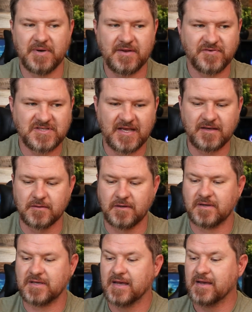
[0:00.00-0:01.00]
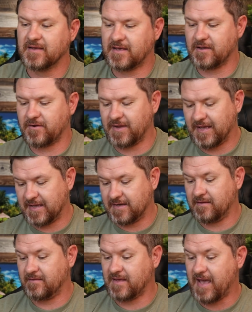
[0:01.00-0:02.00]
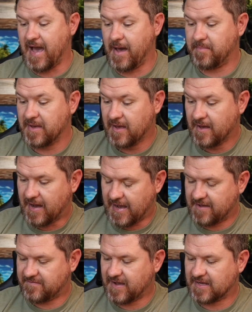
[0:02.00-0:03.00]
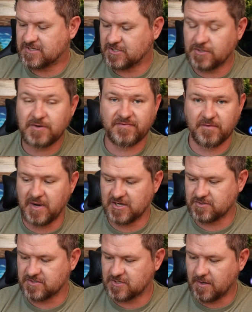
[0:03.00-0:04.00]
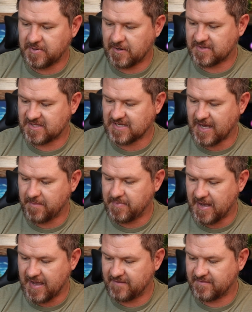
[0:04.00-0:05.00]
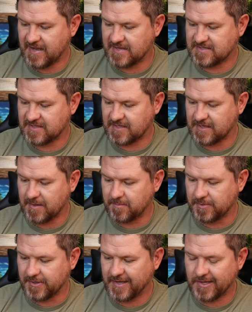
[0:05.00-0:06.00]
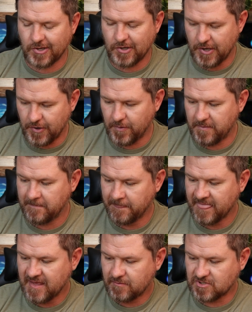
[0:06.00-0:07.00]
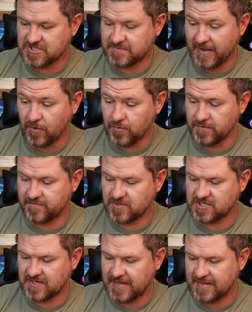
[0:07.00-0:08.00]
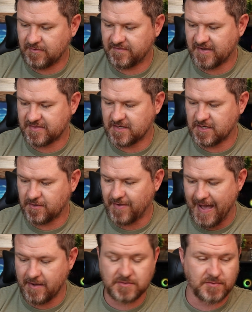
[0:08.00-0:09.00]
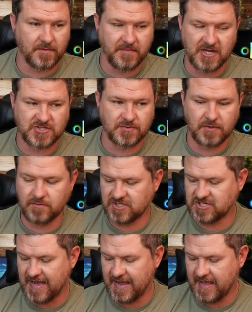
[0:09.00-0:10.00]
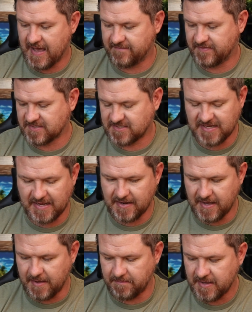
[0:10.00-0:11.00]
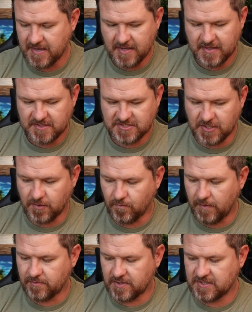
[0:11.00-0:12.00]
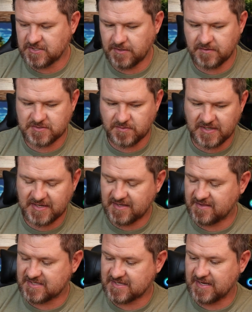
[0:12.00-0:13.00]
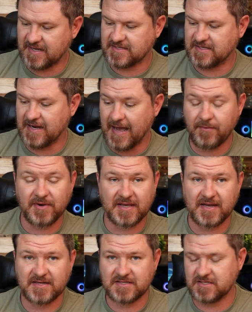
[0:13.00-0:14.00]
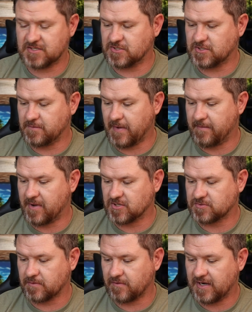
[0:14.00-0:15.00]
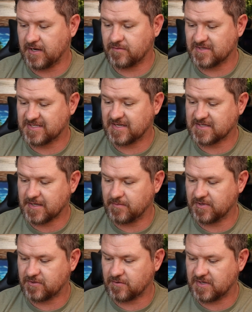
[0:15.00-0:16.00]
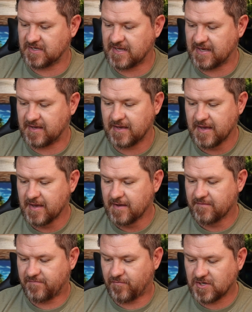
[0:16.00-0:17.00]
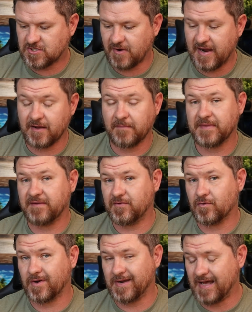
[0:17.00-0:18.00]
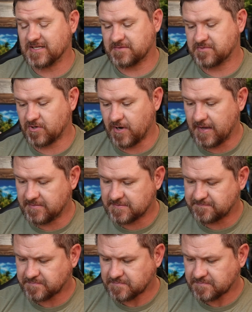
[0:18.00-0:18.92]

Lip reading: But if we take a look here in the app, I have got 2 different modules. So up here at the top, I have got the Blink Home, which is my older version, and then we've got the new Outdoor module, which I have set up. So what we're gonna do is we're gonna get this connected. I wanna connect it to my module right here. This does come with 30-day free trial if you are not subscribed.